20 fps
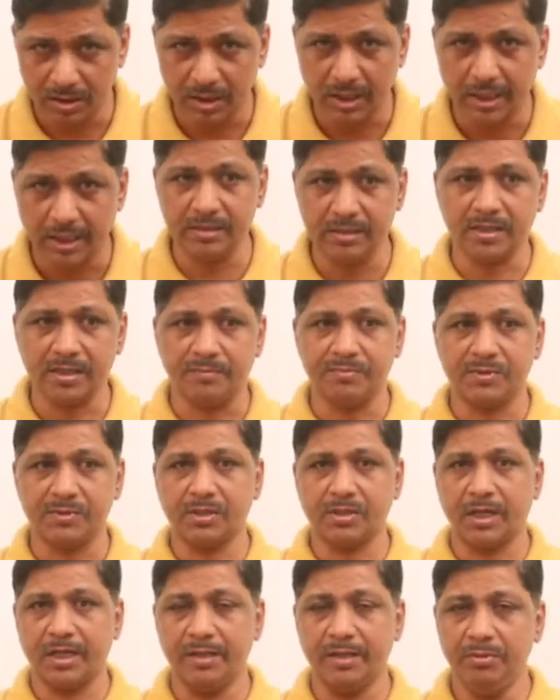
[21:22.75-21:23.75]
and
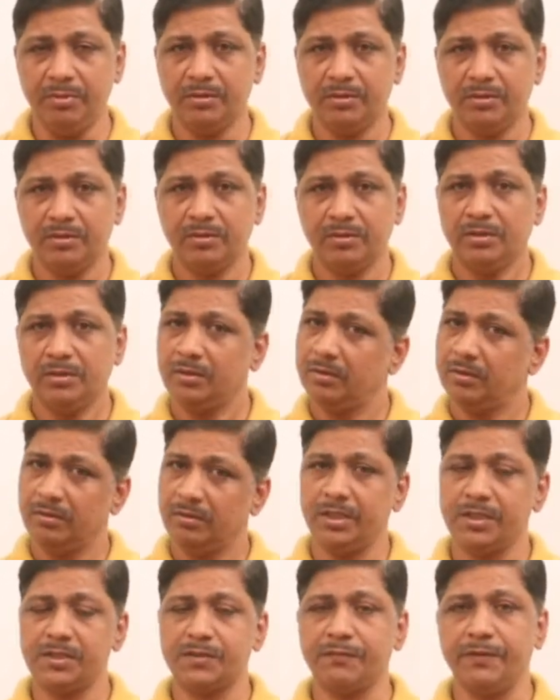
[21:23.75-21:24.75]
subscribe
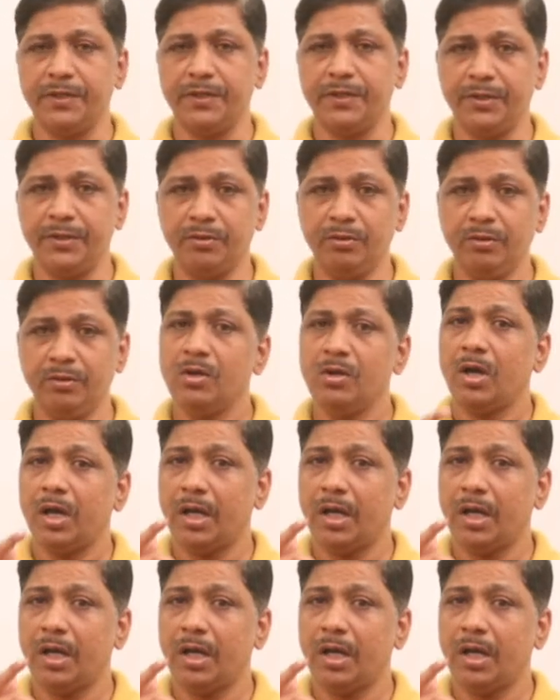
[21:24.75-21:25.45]
this video.